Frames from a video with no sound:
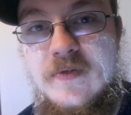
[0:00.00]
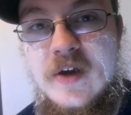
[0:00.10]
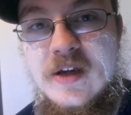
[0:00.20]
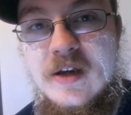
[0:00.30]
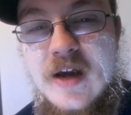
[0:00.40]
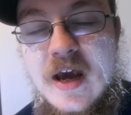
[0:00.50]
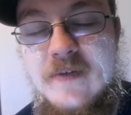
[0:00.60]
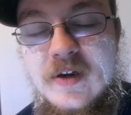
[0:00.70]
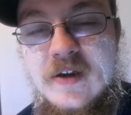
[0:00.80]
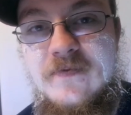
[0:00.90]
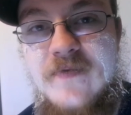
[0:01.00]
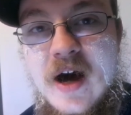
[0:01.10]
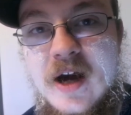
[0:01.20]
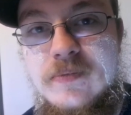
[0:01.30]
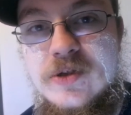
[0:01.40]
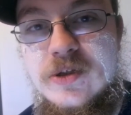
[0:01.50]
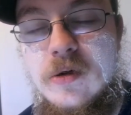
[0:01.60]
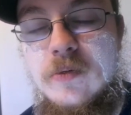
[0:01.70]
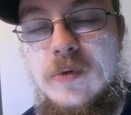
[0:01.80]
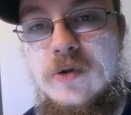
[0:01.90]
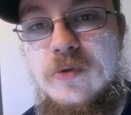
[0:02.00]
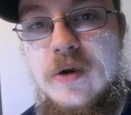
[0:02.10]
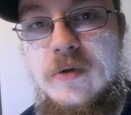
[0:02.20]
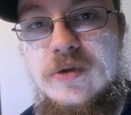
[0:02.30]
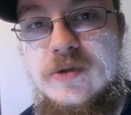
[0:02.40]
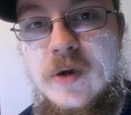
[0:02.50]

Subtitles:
They didn't have any 5-star recruits,